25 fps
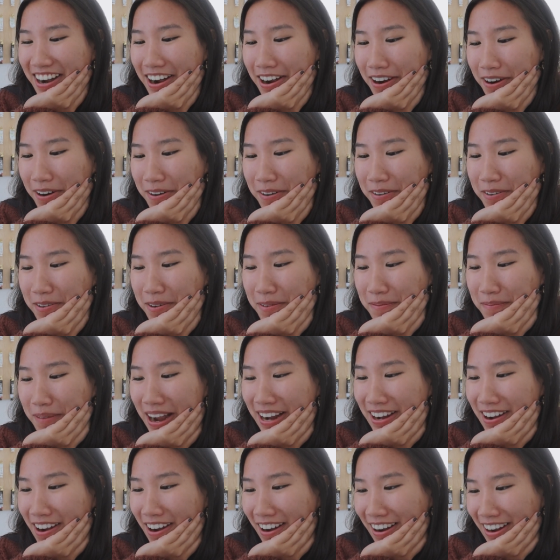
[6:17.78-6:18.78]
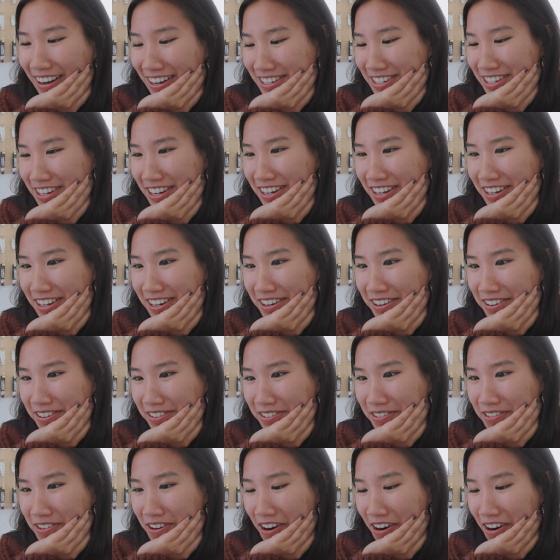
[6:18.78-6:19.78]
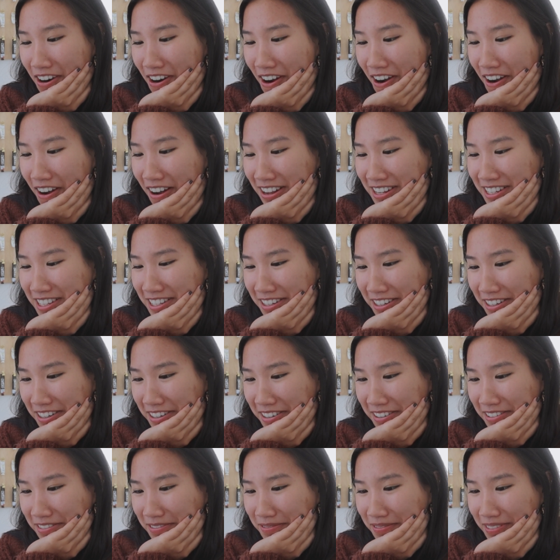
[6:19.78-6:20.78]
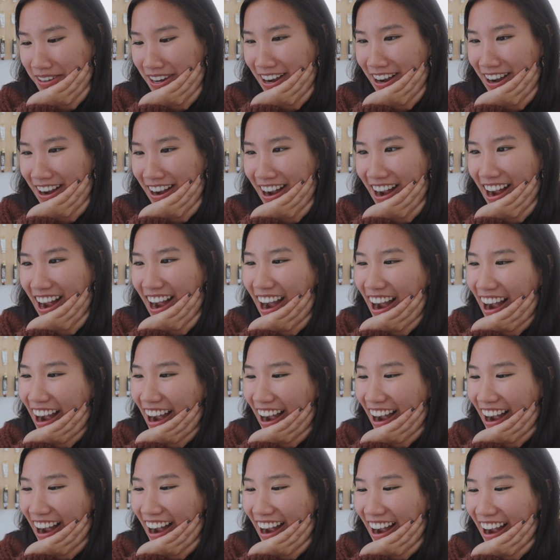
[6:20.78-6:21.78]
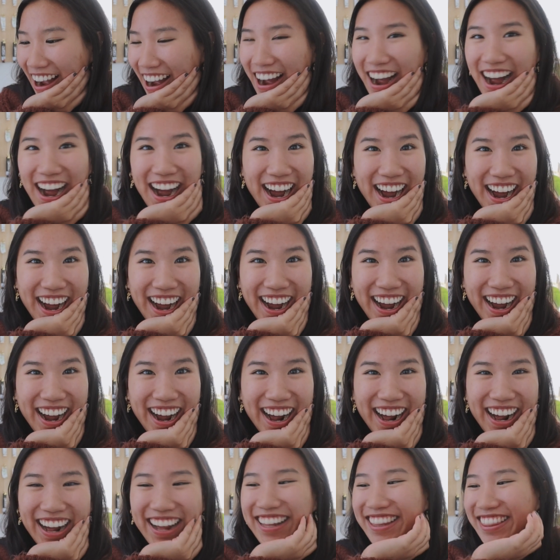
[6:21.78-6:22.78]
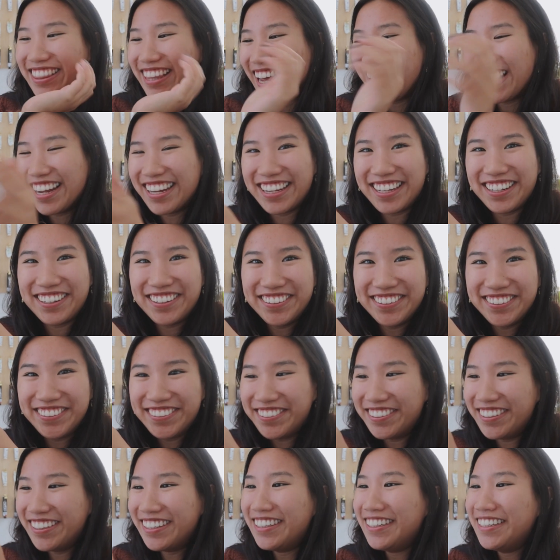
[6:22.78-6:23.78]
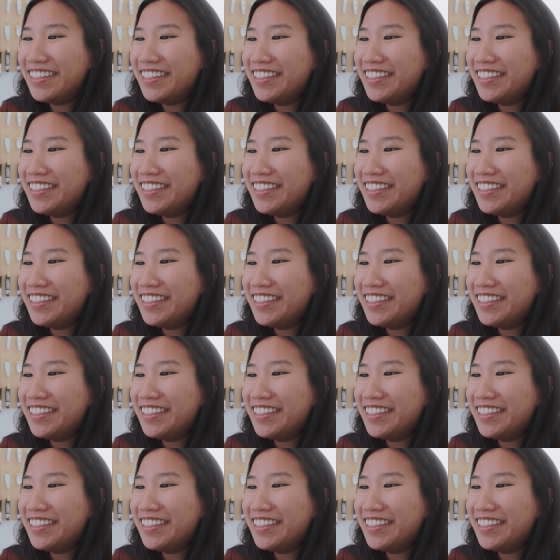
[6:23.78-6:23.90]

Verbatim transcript: Oh my gosh, you are awesome. Ah, thank you. I'm